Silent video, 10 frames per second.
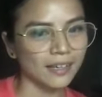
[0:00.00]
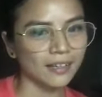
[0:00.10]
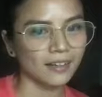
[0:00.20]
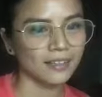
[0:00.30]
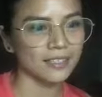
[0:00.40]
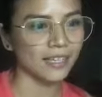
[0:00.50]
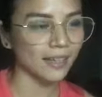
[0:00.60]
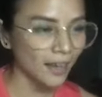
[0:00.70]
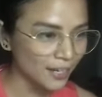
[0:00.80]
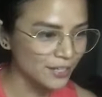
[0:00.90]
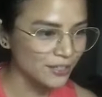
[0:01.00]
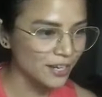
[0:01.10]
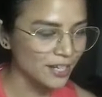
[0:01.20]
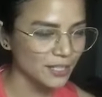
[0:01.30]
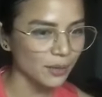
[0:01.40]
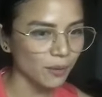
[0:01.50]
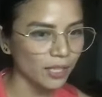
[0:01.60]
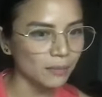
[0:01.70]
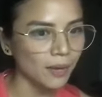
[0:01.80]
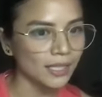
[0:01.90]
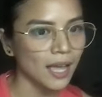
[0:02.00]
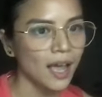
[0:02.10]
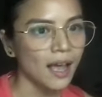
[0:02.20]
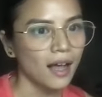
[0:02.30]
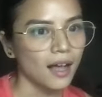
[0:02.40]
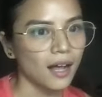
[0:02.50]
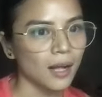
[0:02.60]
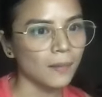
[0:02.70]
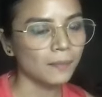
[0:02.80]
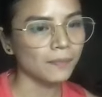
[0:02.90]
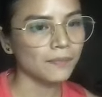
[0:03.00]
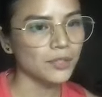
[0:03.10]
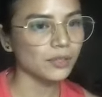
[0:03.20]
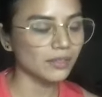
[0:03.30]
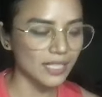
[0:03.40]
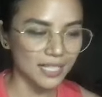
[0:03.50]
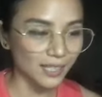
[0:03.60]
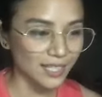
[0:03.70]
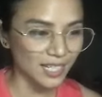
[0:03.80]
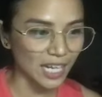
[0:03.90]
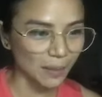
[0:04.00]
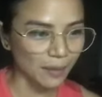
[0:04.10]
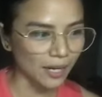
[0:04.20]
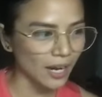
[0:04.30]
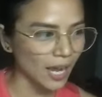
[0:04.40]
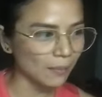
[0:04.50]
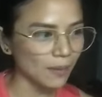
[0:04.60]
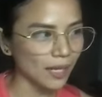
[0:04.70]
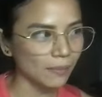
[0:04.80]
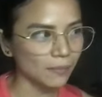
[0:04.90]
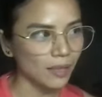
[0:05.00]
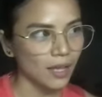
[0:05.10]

a psychiatrist or what, but so this is a disclaimer. I'm